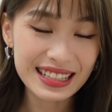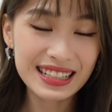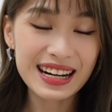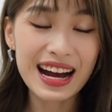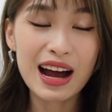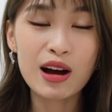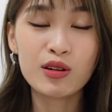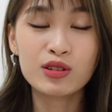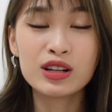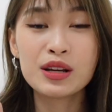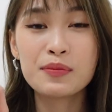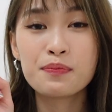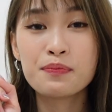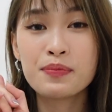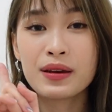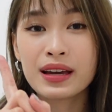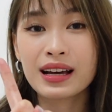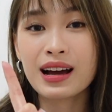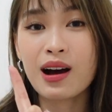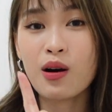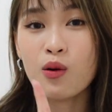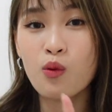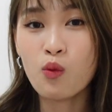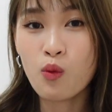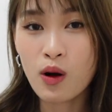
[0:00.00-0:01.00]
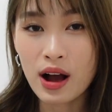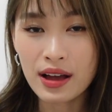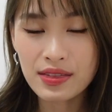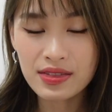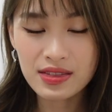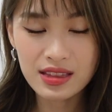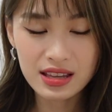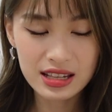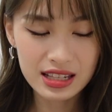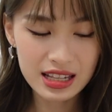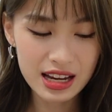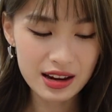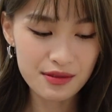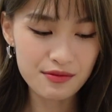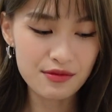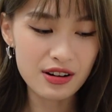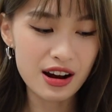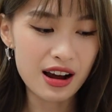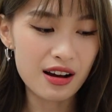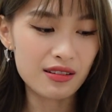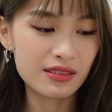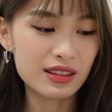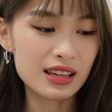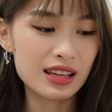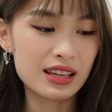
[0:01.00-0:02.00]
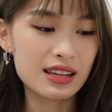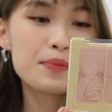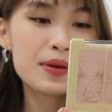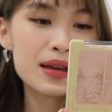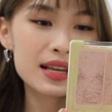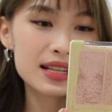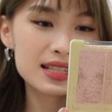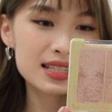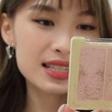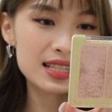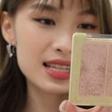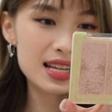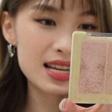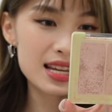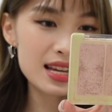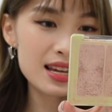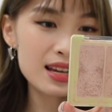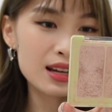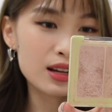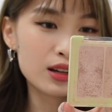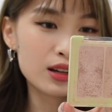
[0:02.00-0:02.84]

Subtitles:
I only pick out one this time round. It's Pixie